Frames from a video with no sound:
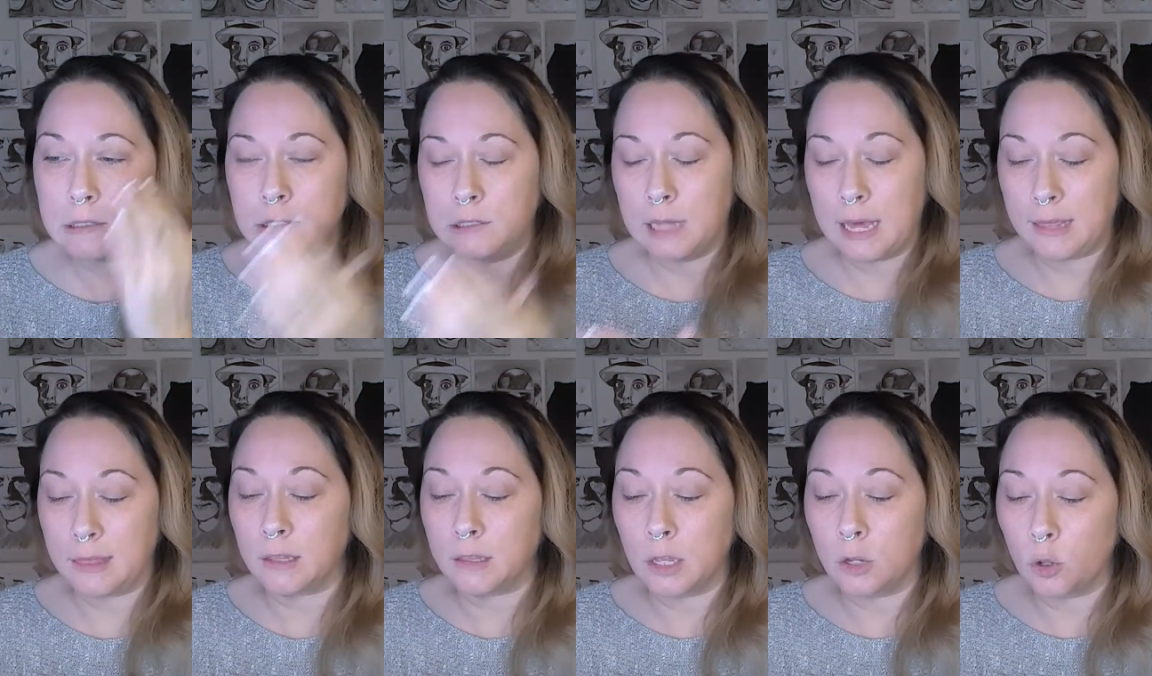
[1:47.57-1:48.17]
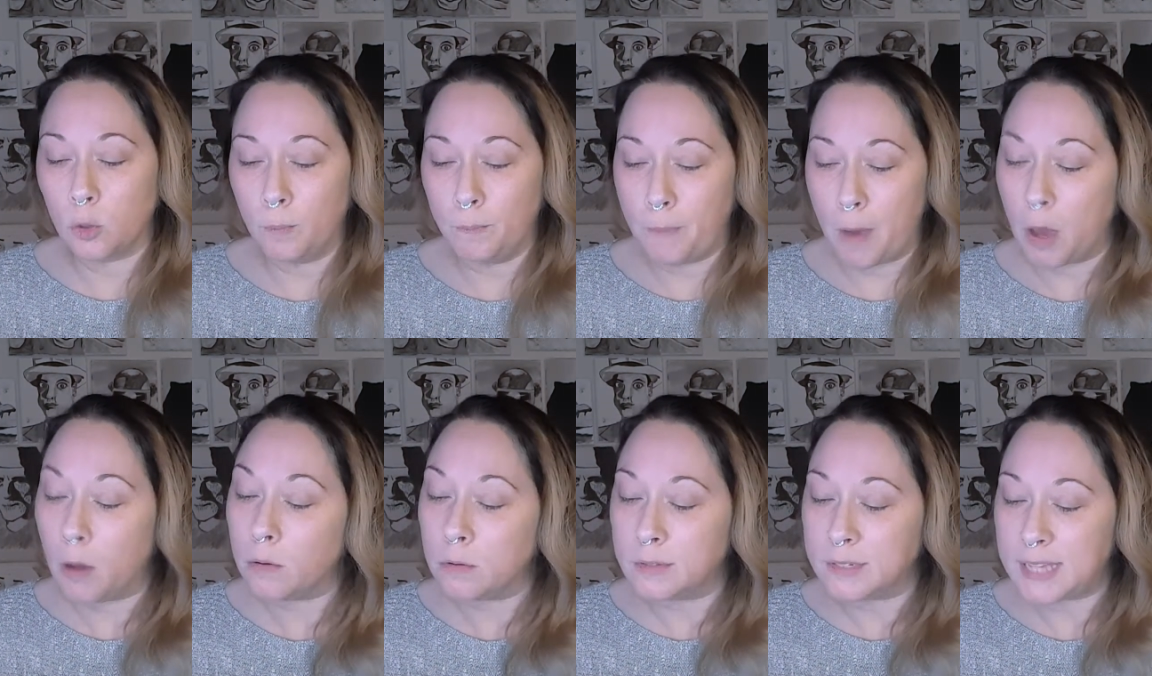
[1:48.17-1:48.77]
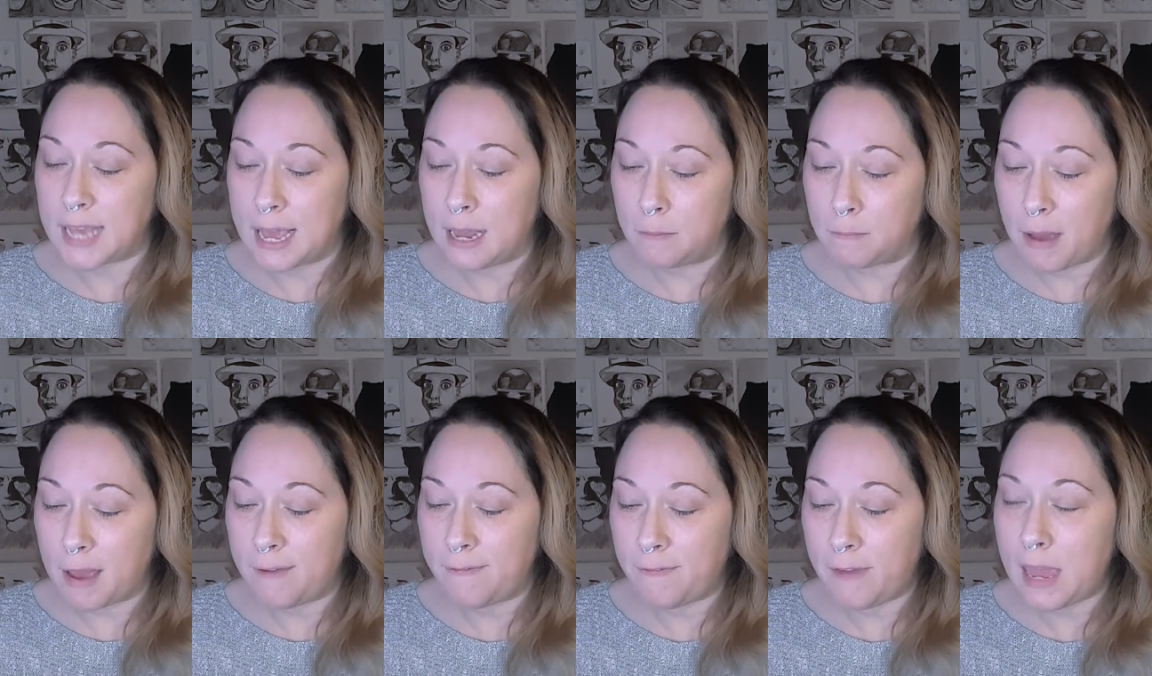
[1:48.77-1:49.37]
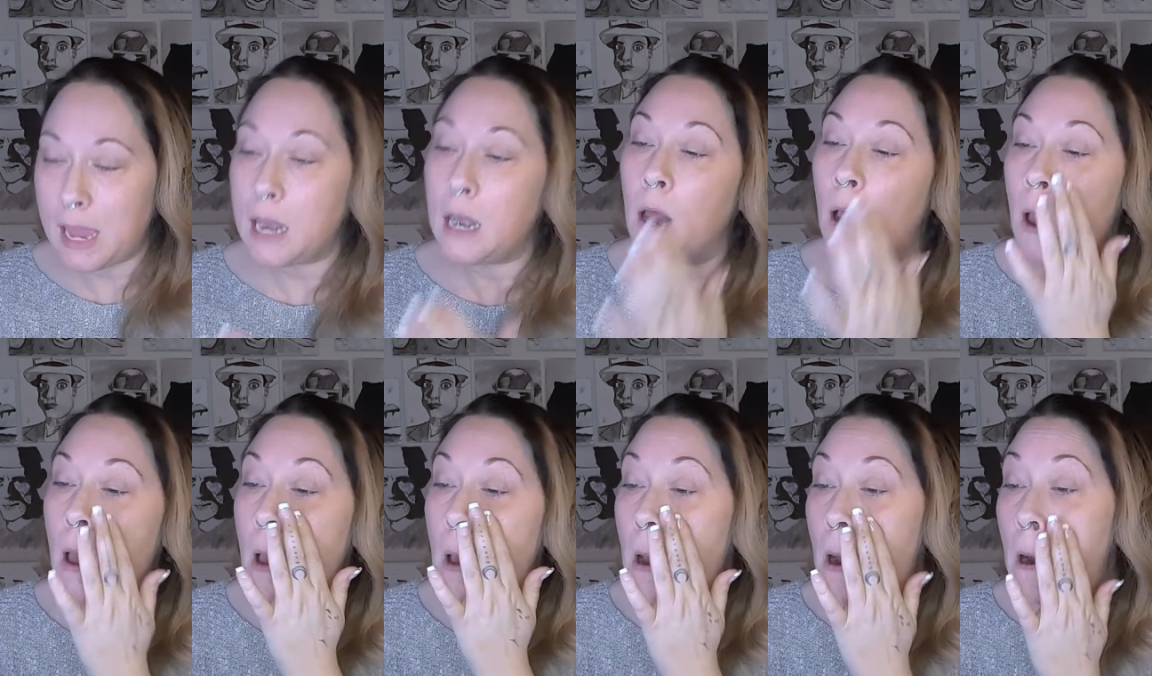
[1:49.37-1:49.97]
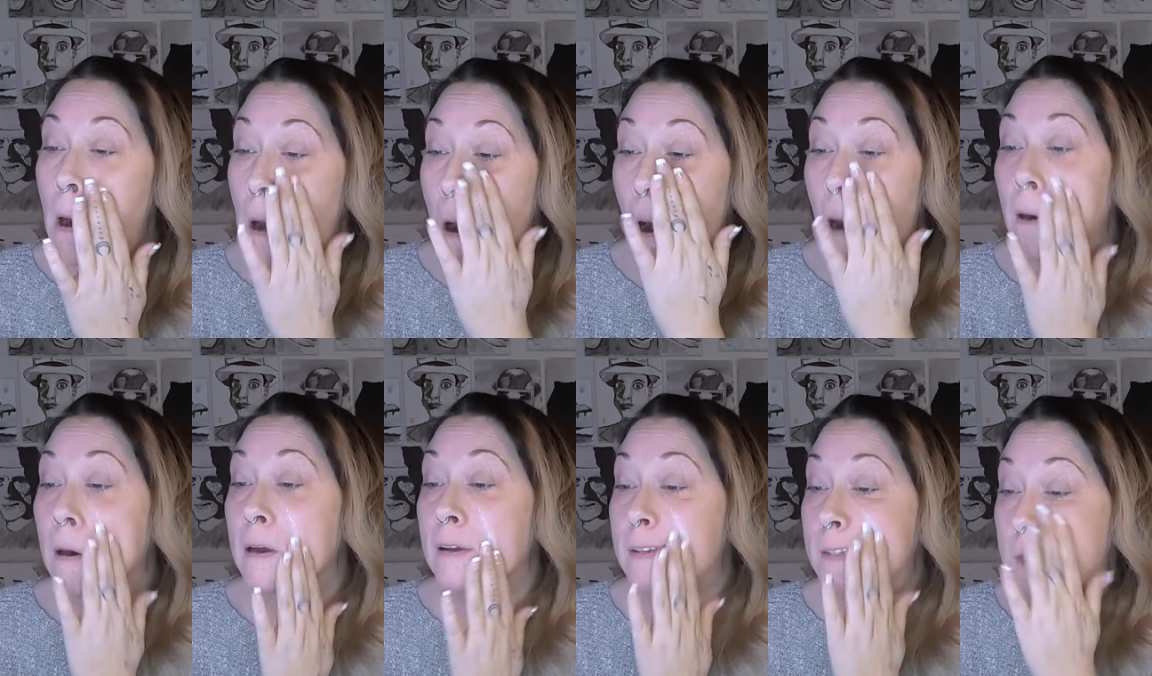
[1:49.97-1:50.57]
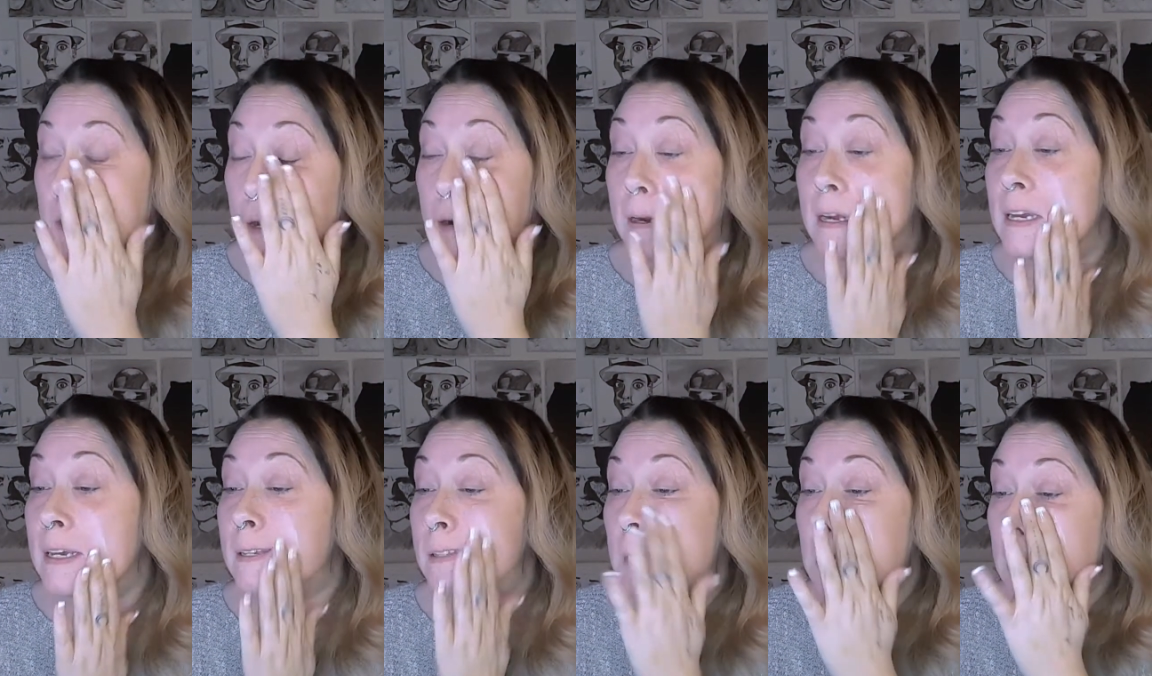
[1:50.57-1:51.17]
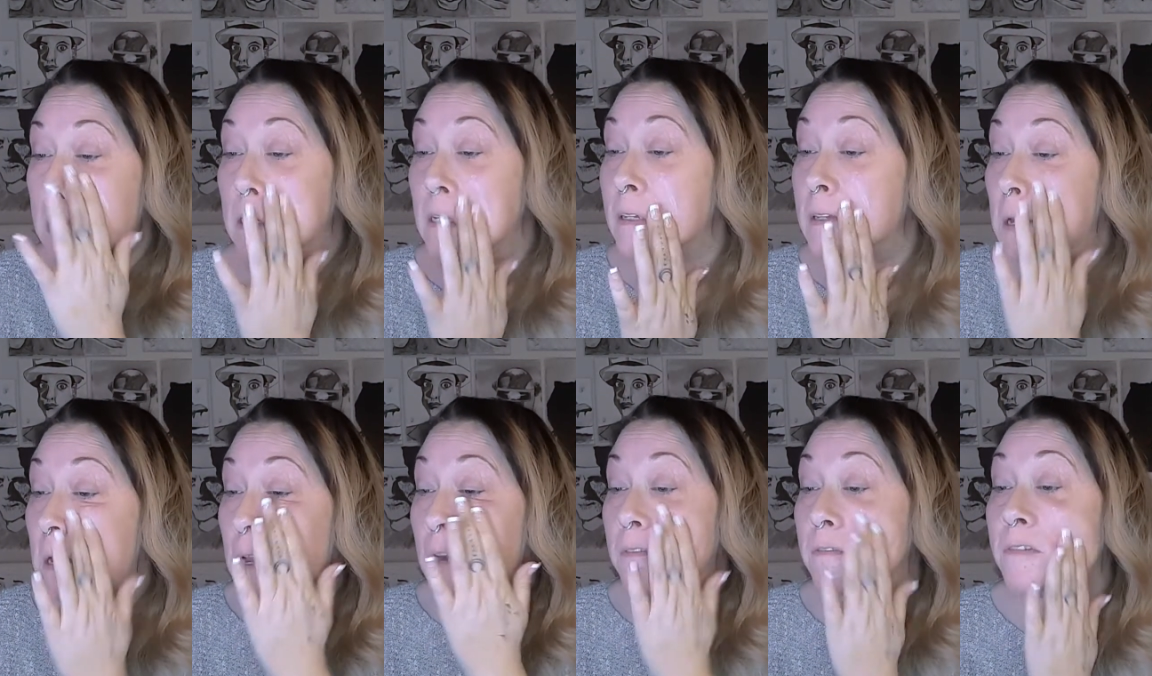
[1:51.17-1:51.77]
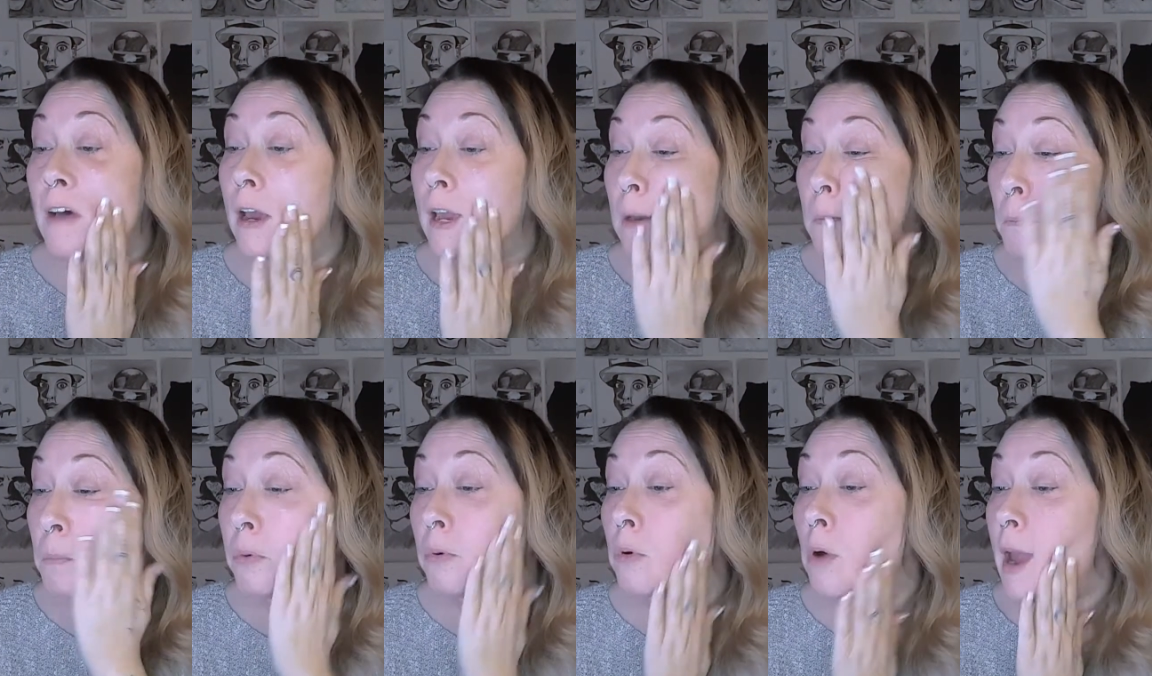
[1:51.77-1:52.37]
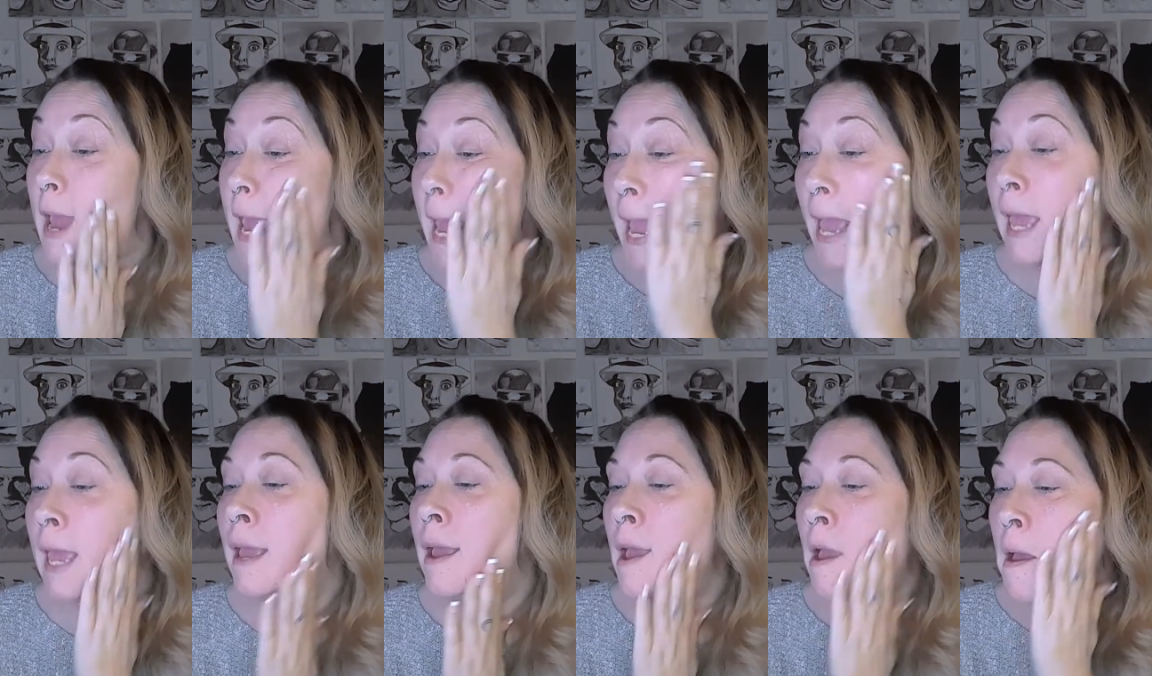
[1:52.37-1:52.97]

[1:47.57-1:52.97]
like the little bones in my feet are seriously just gonna fucking break.